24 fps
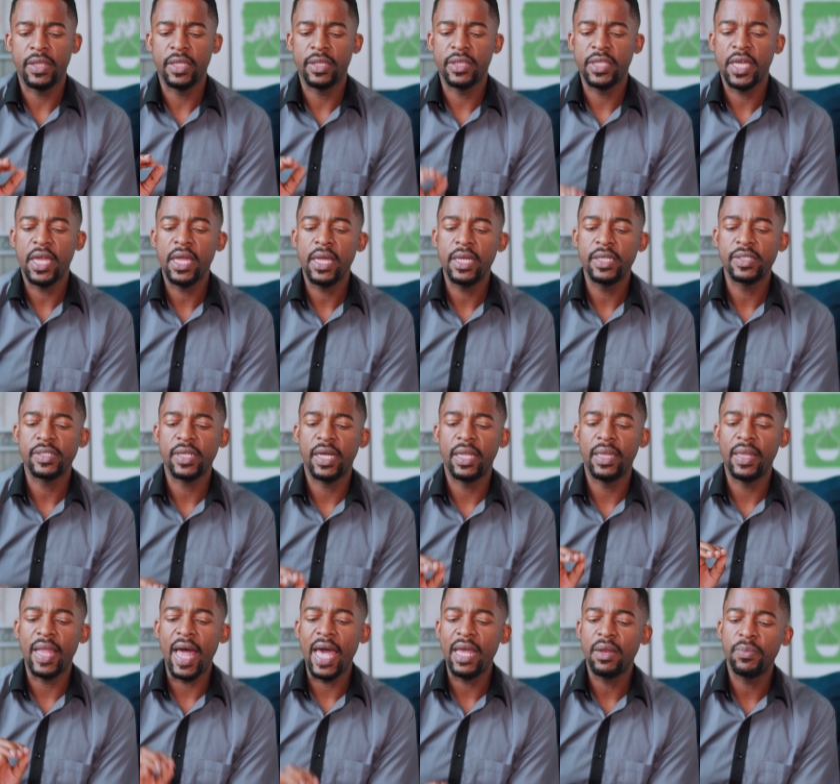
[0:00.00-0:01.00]
The thing
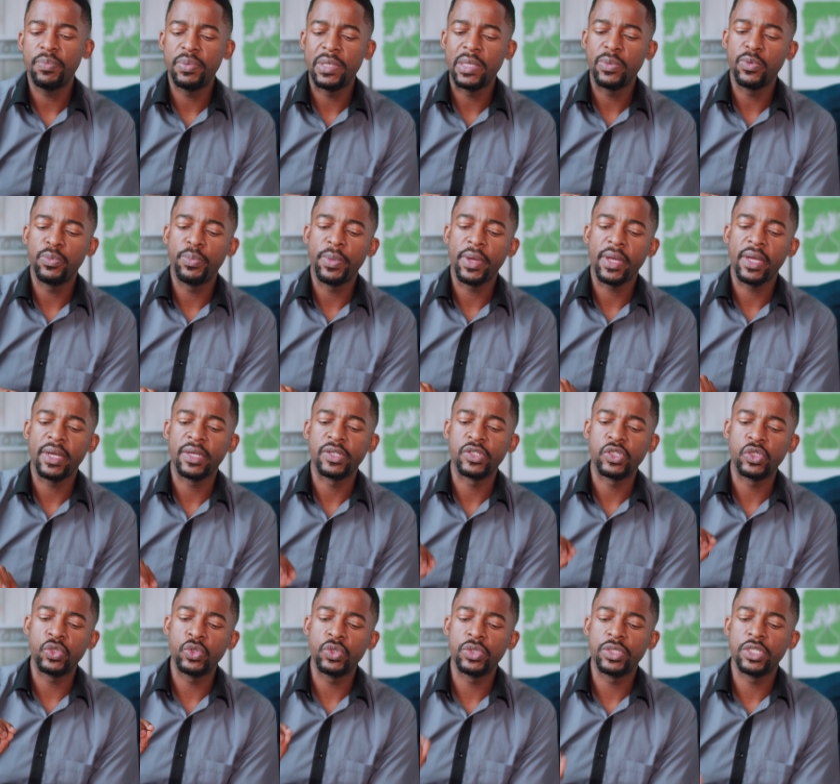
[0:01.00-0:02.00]
is, a lot of people make
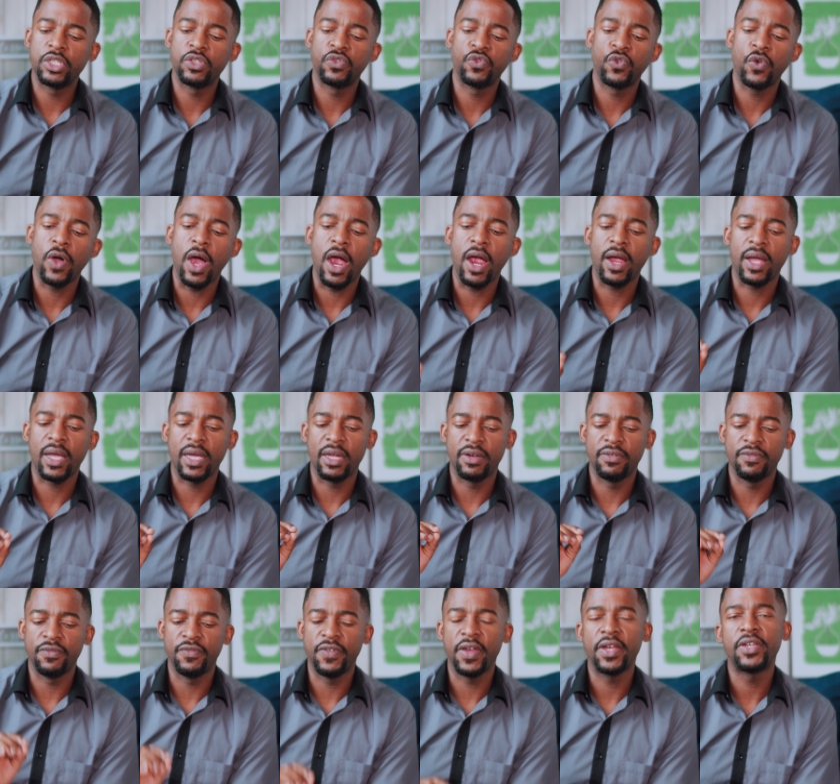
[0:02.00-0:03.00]
excuses for our
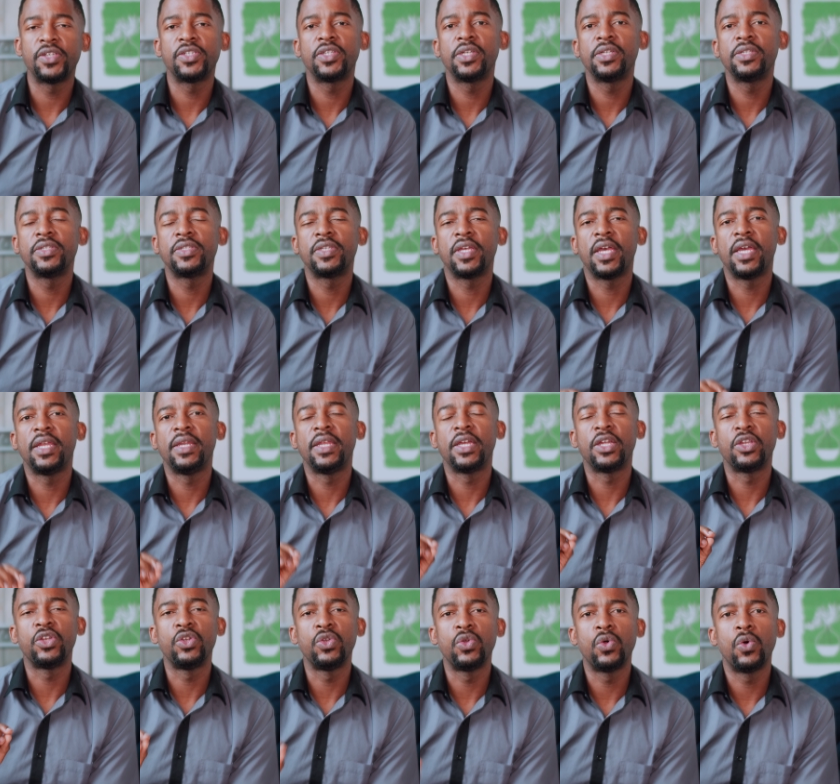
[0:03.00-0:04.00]
convictions
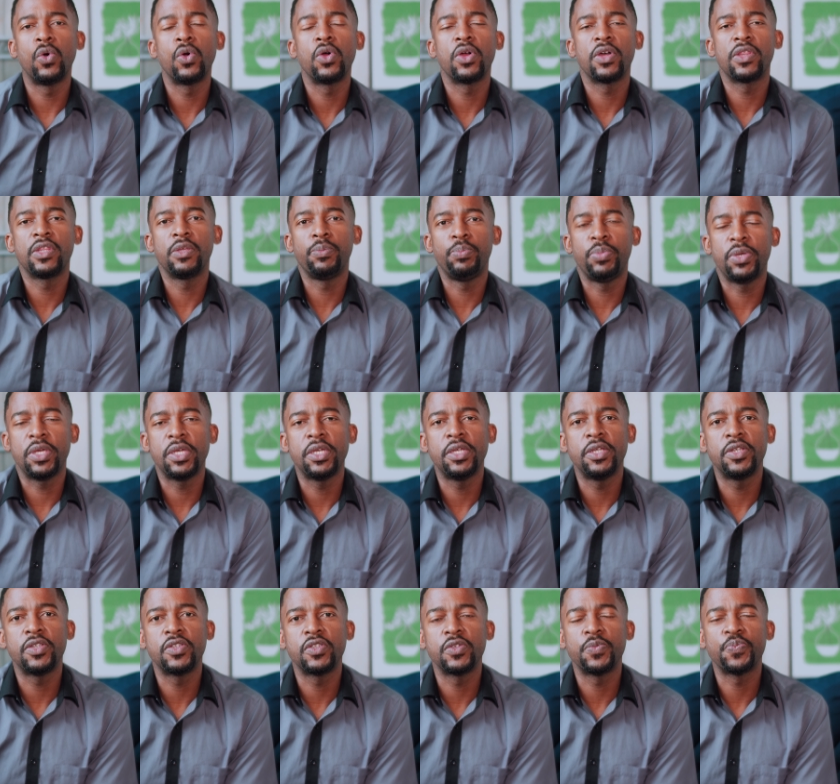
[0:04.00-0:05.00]
and ignore the
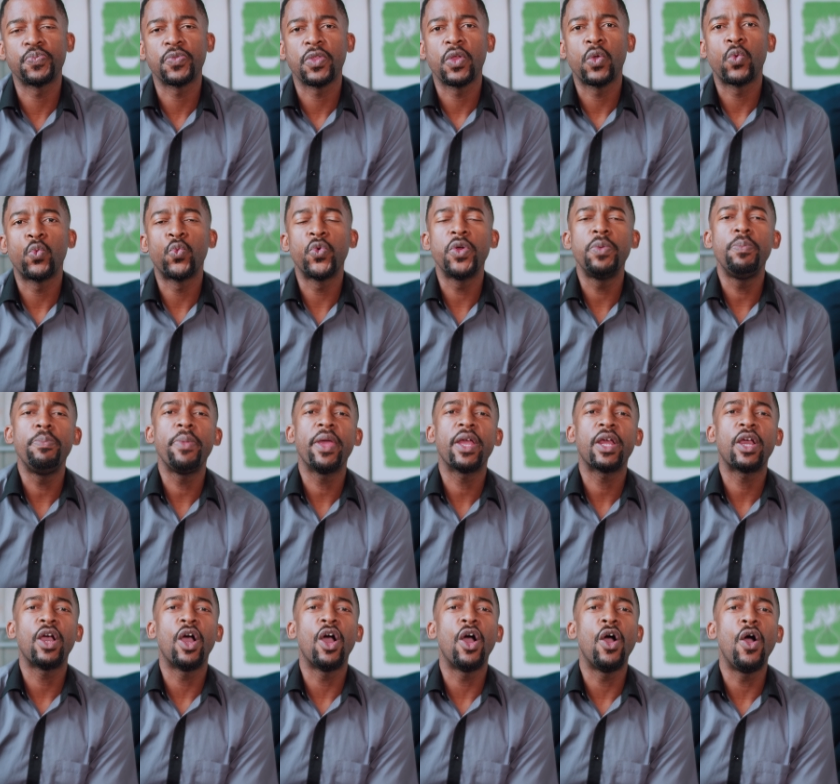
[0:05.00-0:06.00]
peace. We
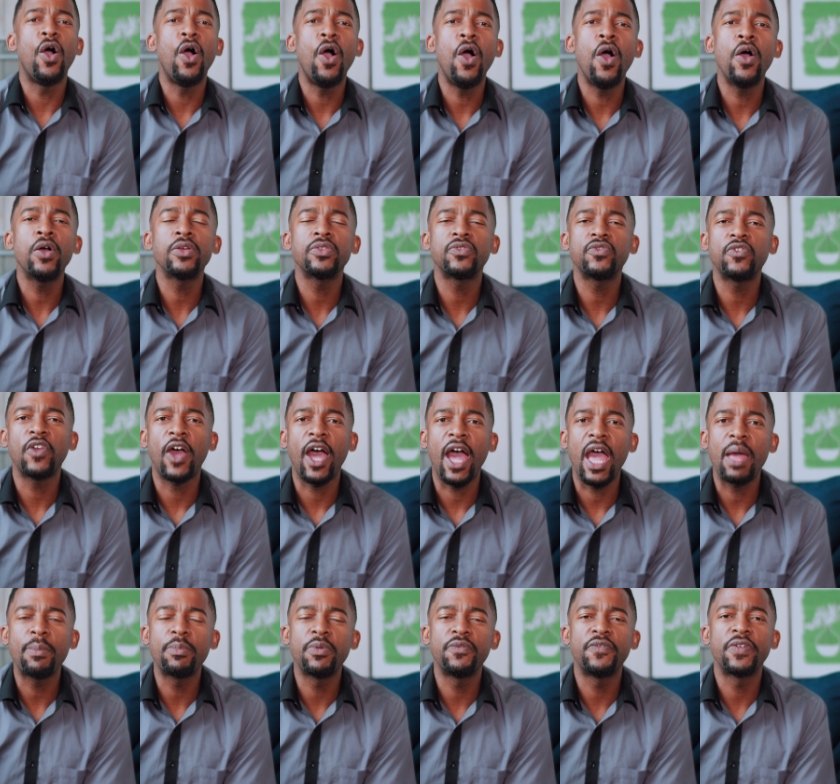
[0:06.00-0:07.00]
make all
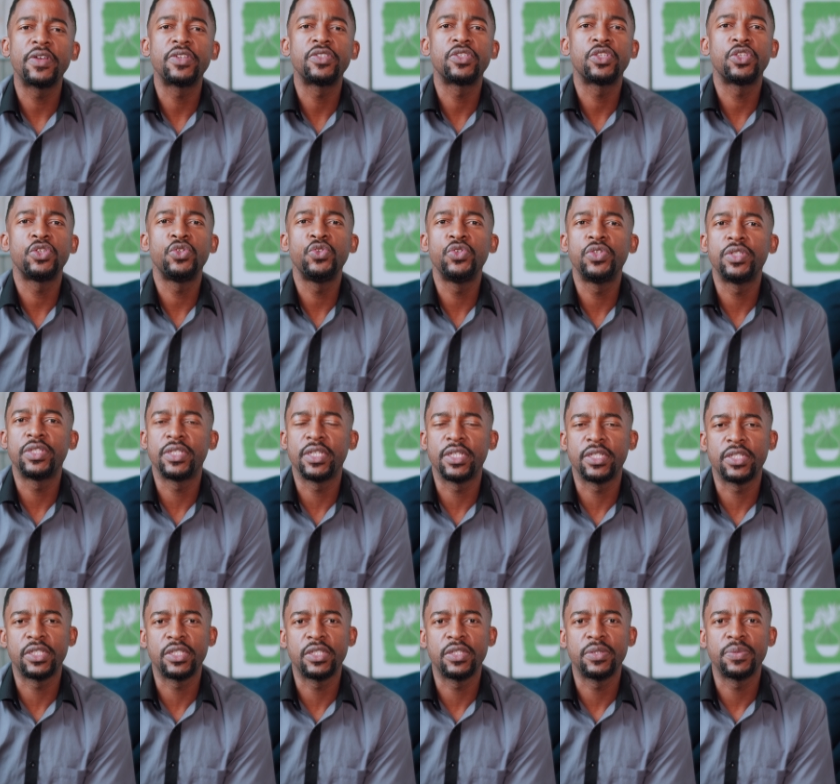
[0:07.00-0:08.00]
type of
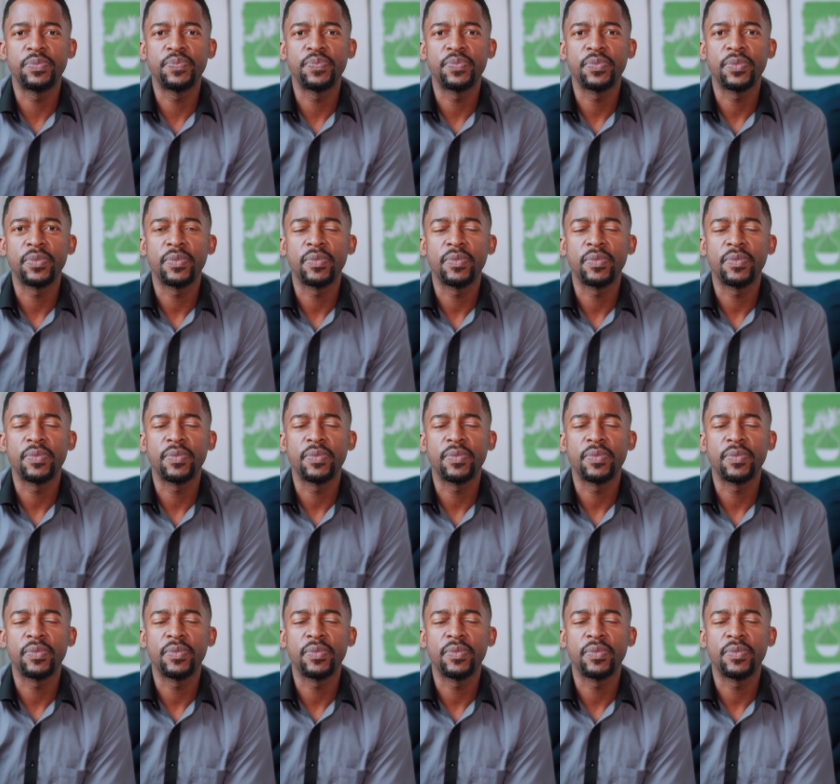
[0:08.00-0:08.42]
excuses